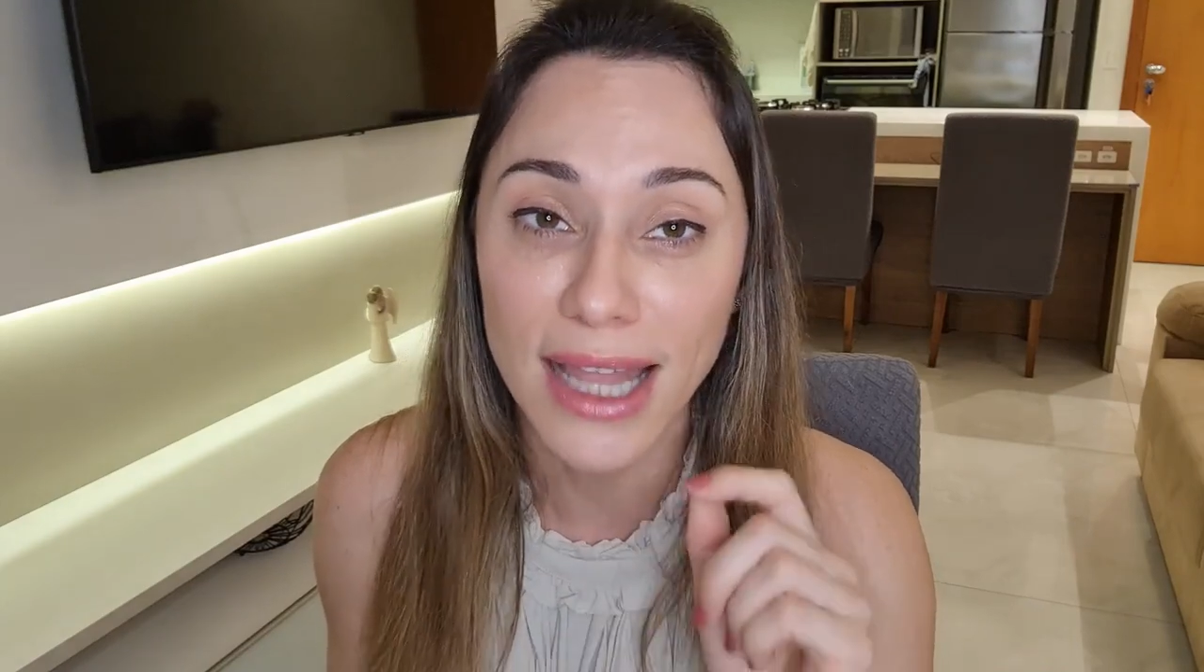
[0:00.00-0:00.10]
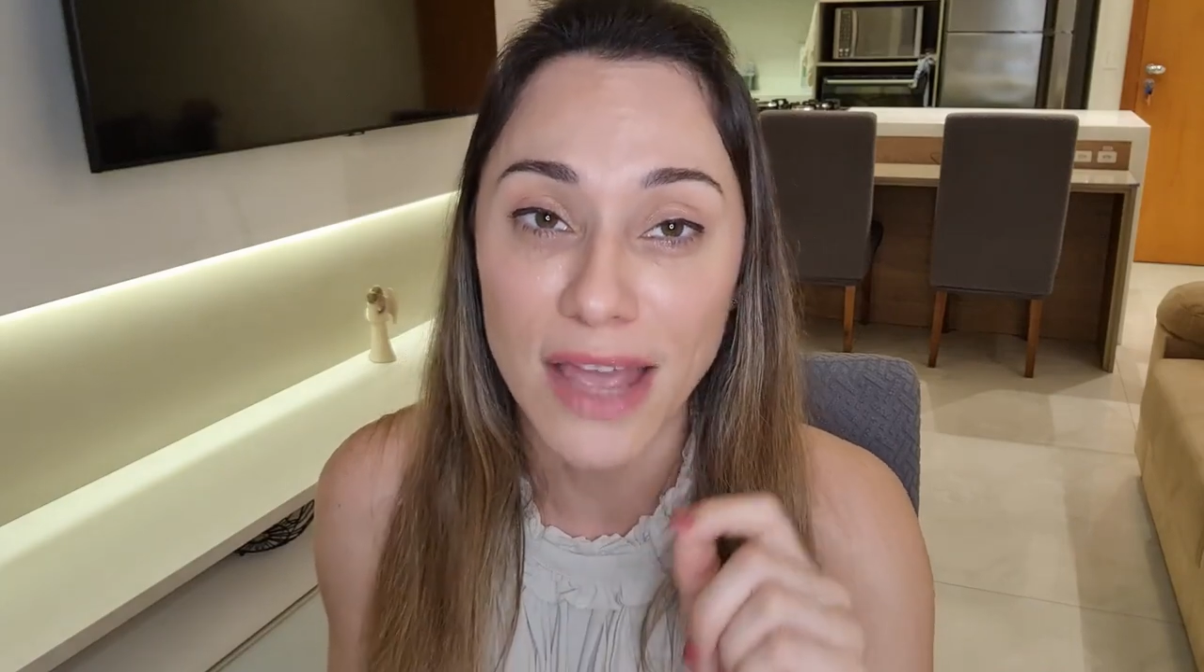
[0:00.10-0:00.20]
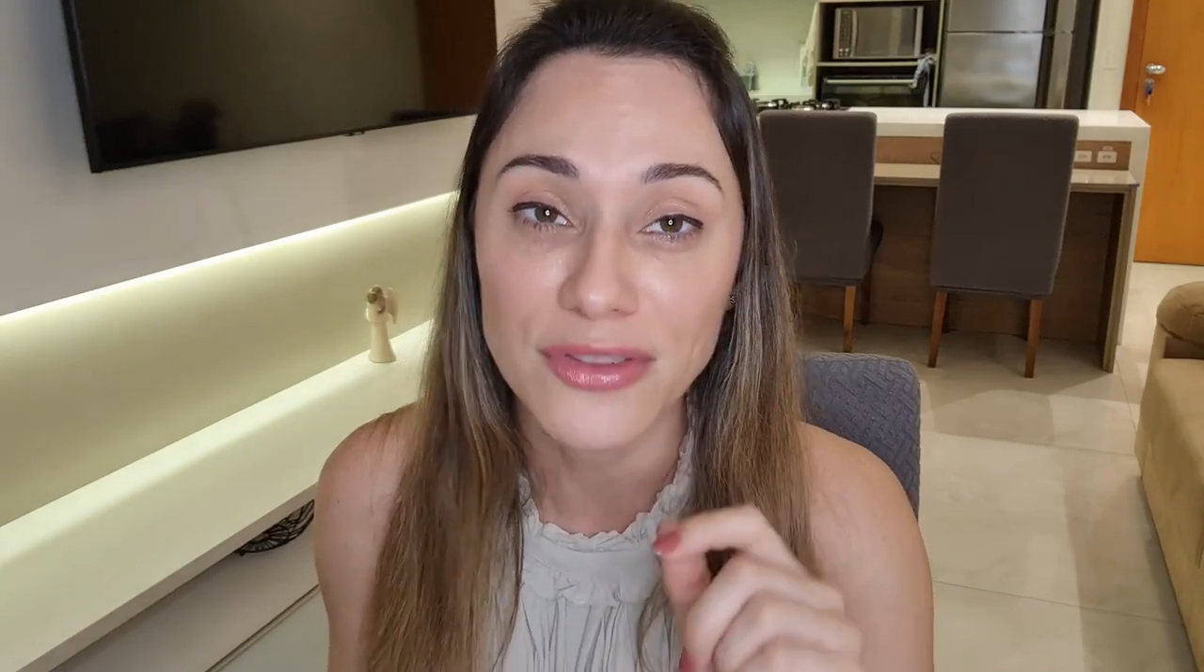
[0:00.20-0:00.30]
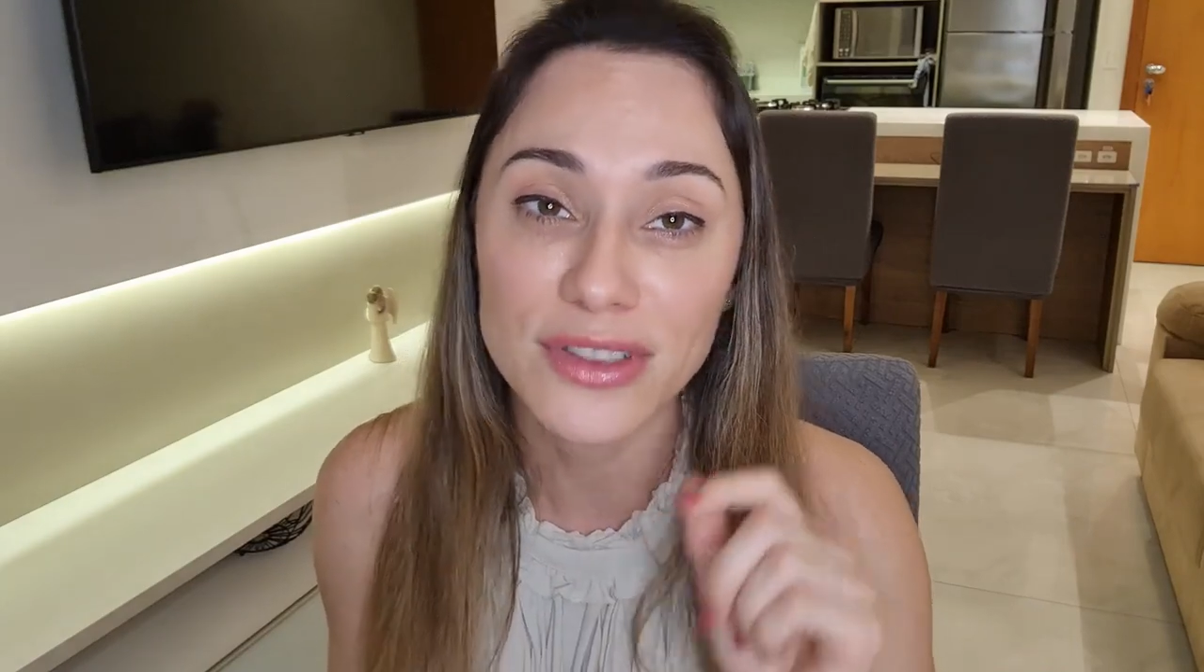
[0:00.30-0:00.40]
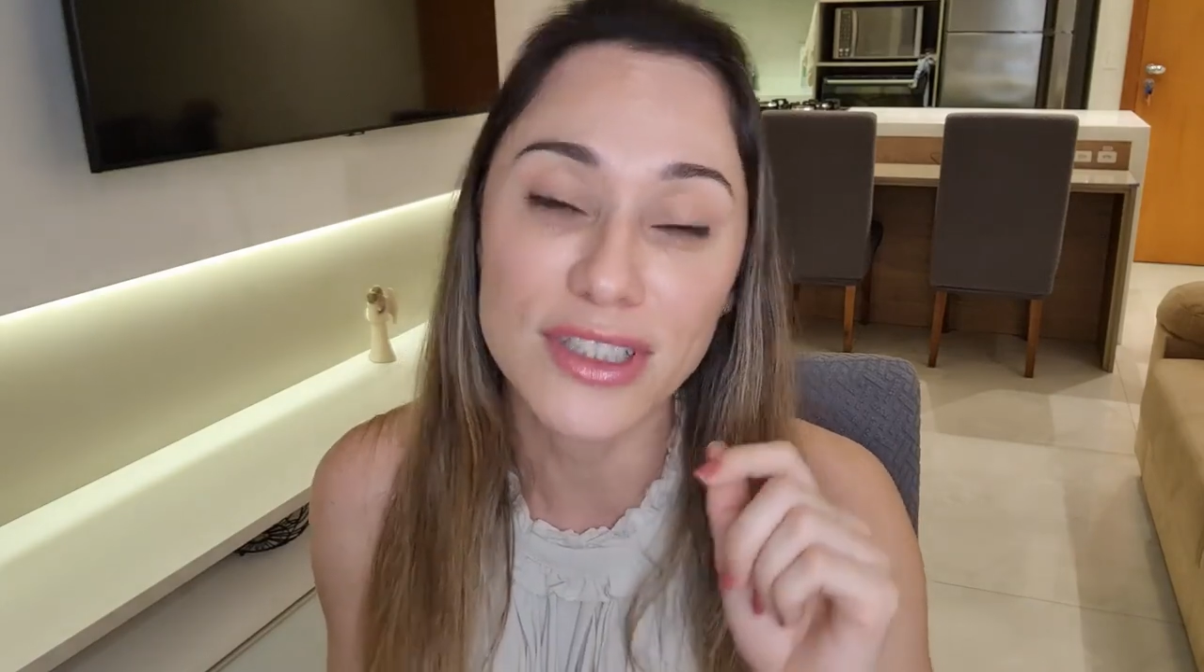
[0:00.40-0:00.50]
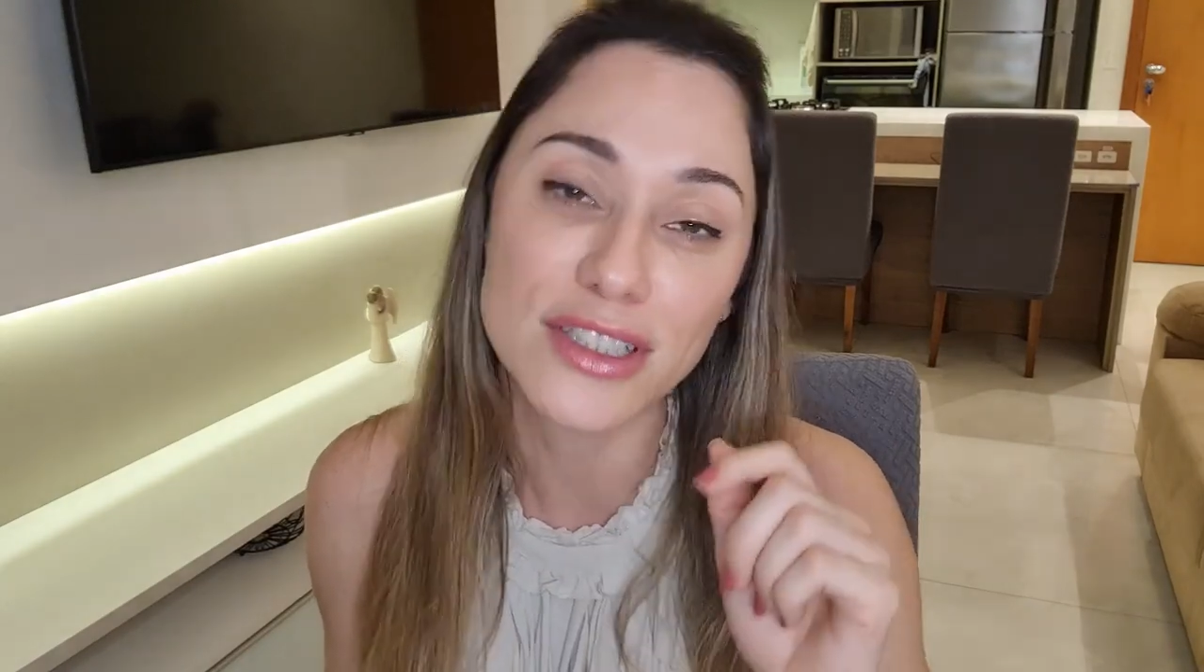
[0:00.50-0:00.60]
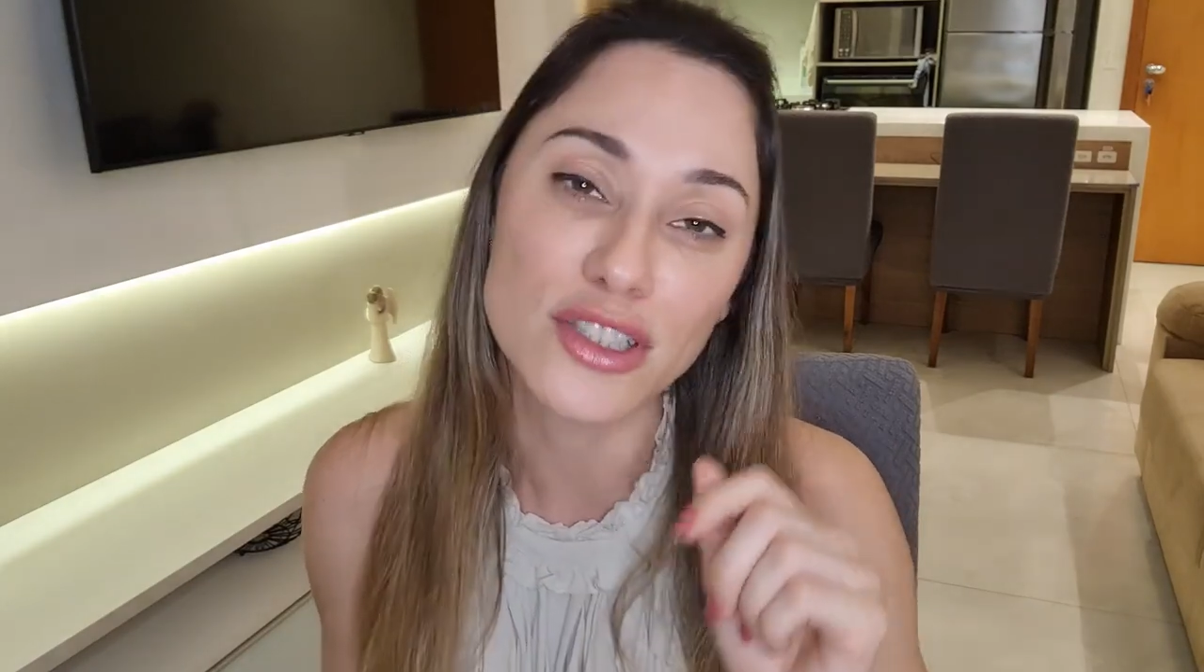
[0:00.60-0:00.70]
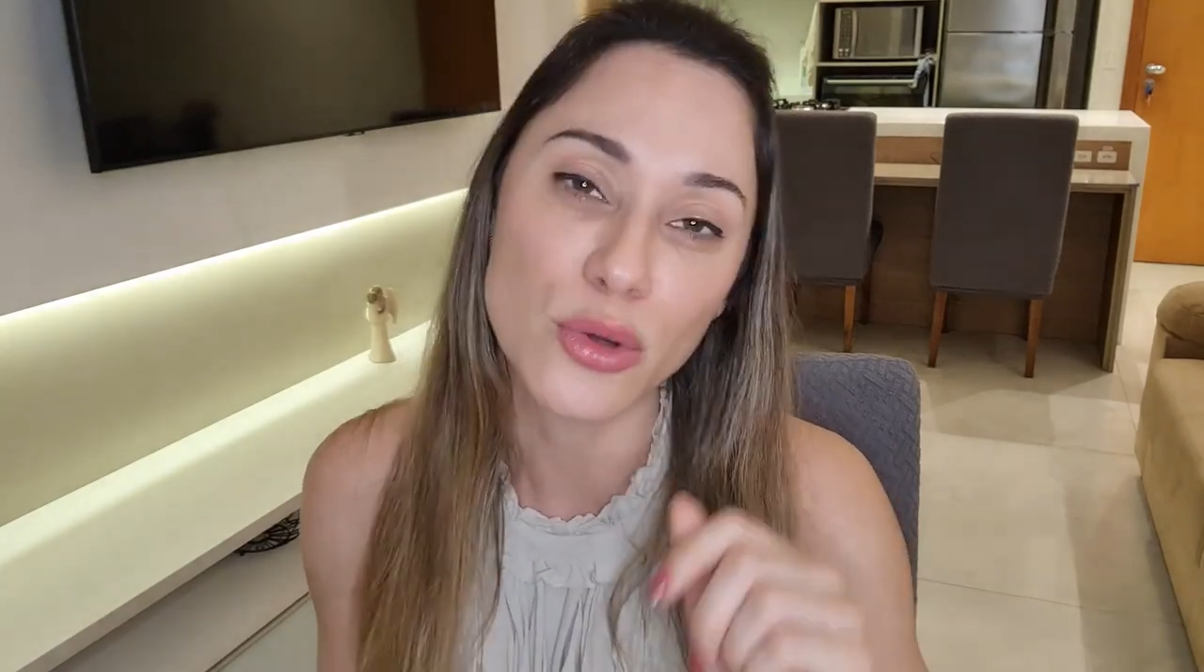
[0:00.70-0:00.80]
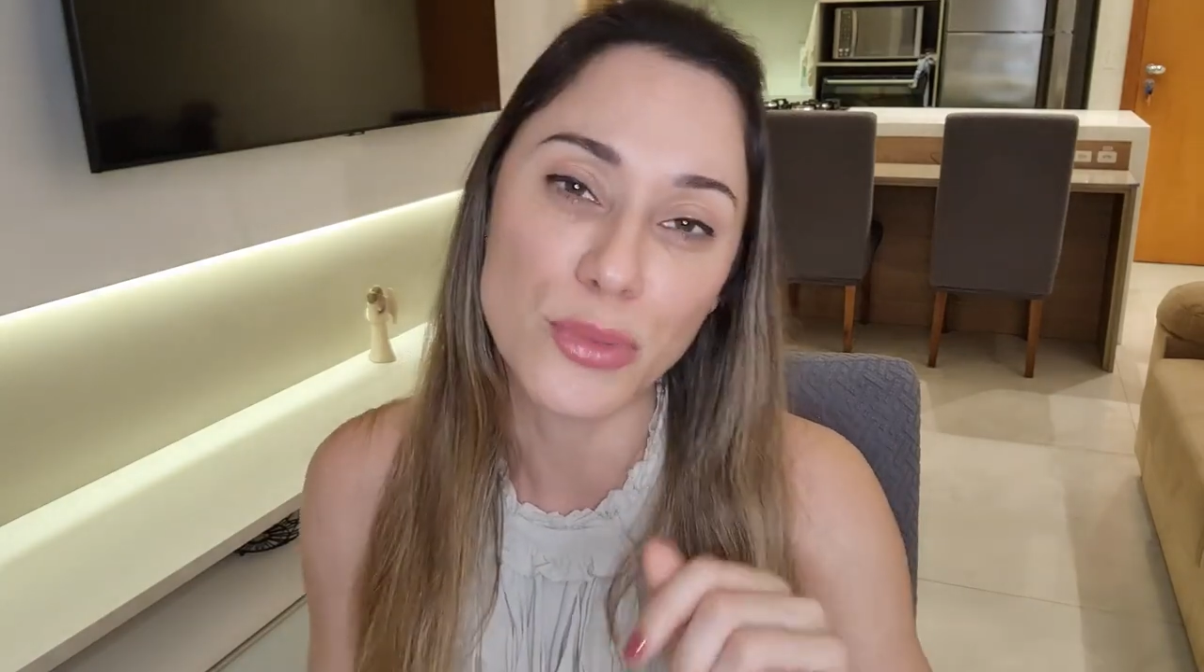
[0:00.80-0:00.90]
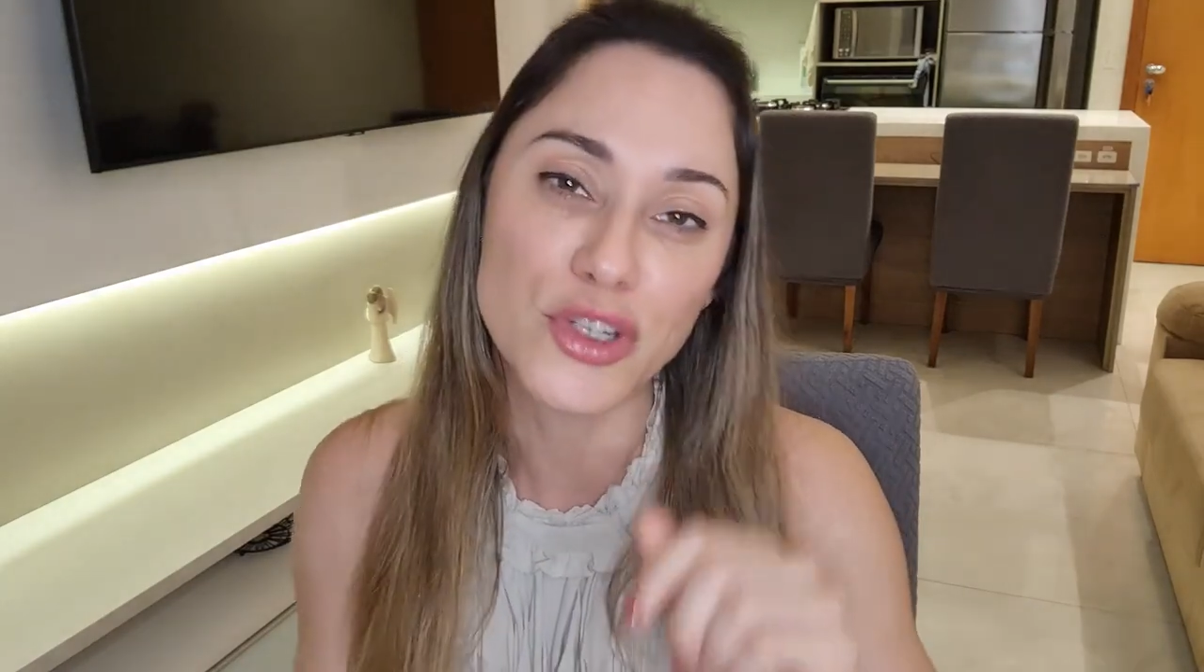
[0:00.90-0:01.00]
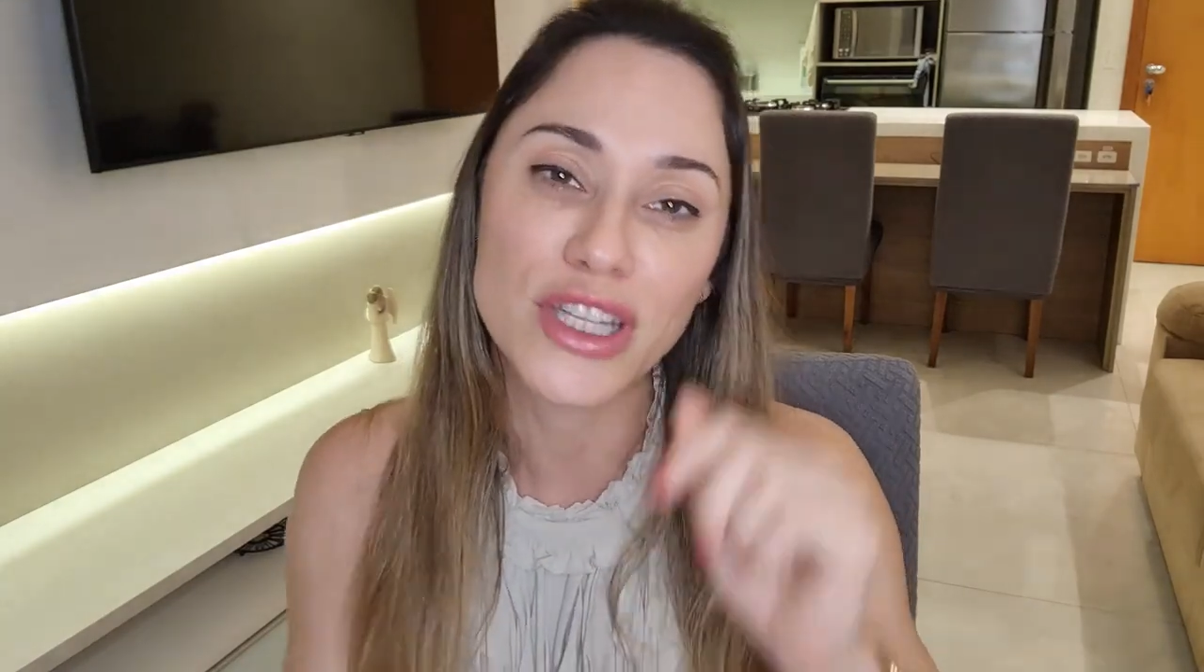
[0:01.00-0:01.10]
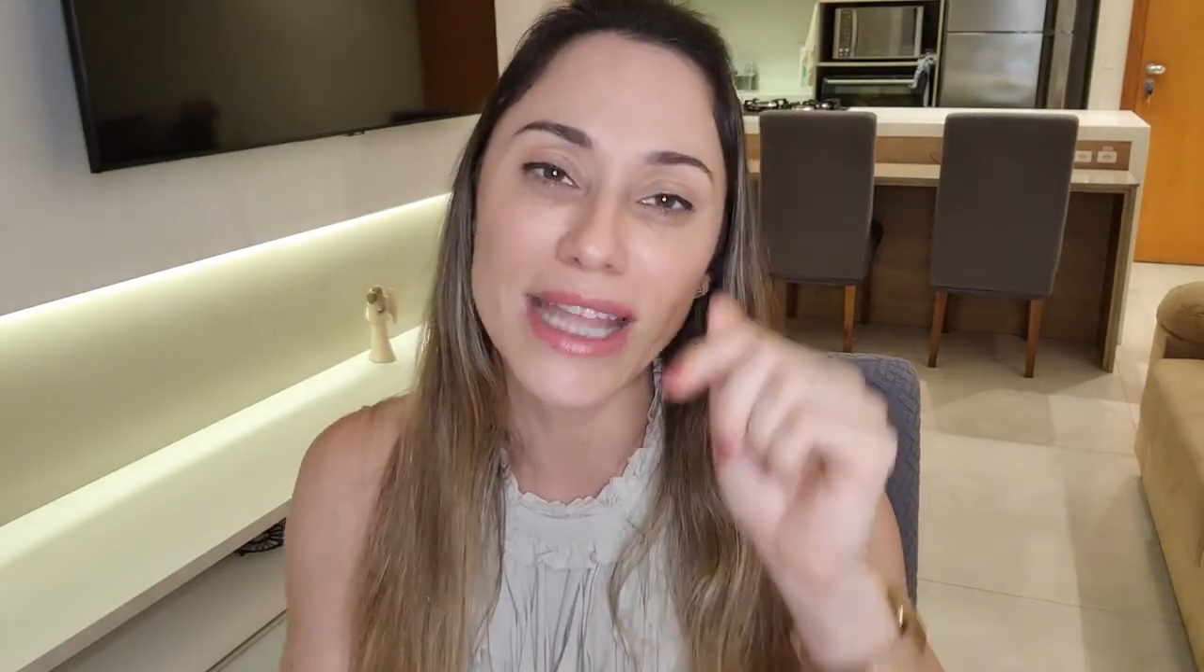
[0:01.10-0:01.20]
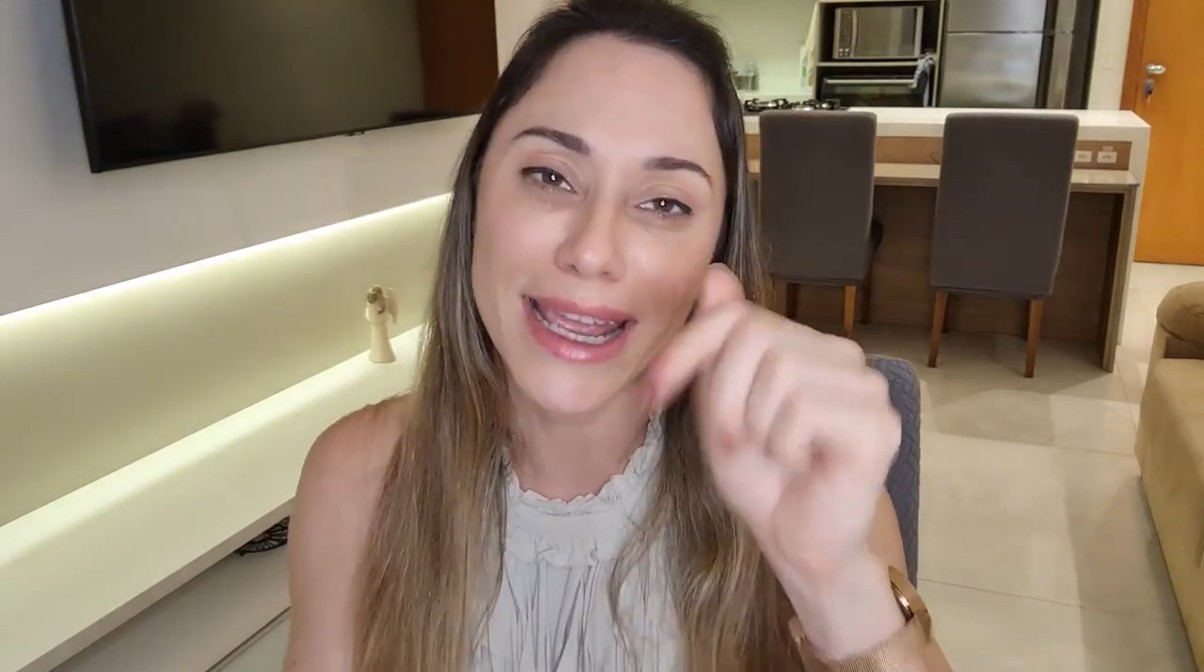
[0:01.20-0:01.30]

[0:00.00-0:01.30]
left in the description